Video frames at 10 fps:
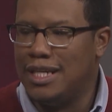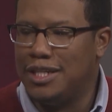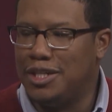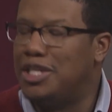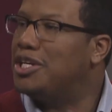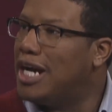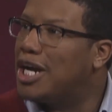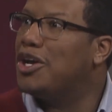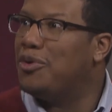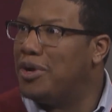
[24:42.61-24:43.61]
You're not
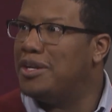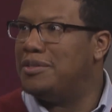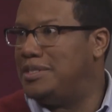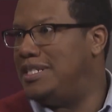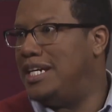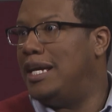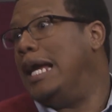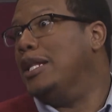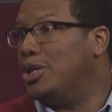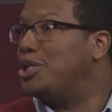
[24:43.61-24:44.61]
going to want to say,
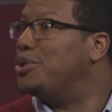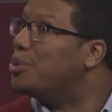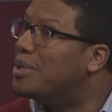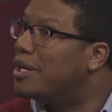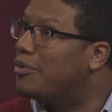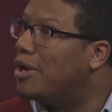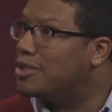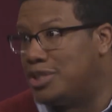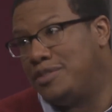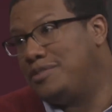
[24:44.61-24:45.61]
hey, look, you're doing it wrong.
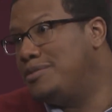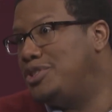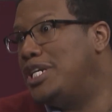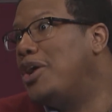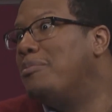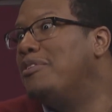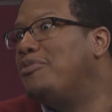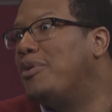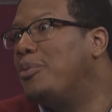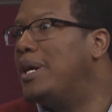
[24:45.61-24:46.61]
Just shadow me
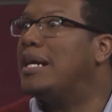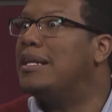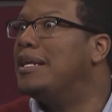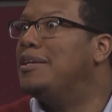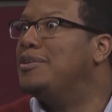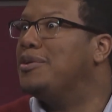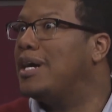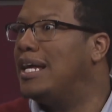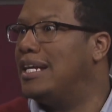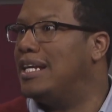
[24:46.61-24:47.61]
for a week and then you'll
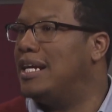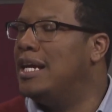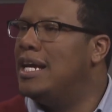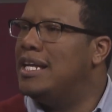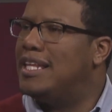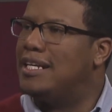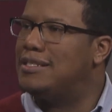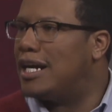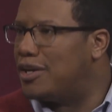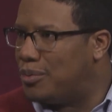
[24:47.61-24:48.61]
kind of get it. That's
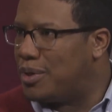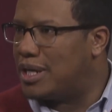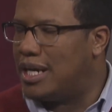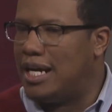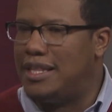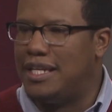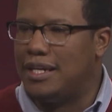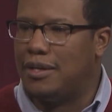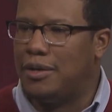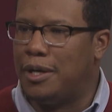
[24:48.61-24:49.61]
not going to work. I
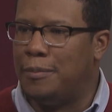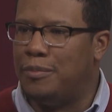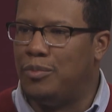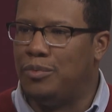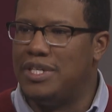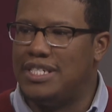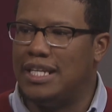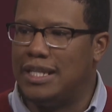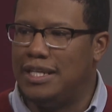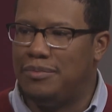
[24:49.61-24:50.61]
think when we say
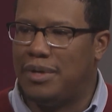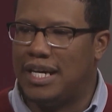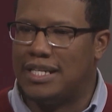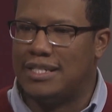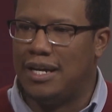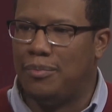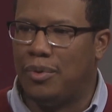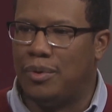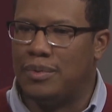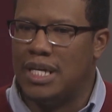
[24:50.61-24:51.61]
lead by
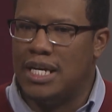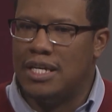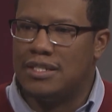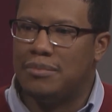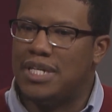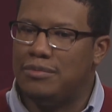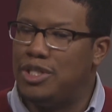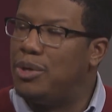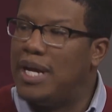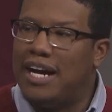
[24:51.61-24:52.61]
example, sometimes you
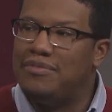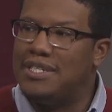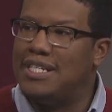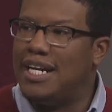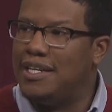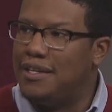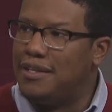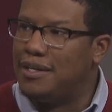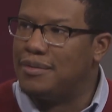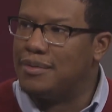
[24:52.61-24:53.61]
don't have to say
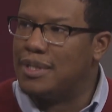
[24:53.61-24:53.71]
anything.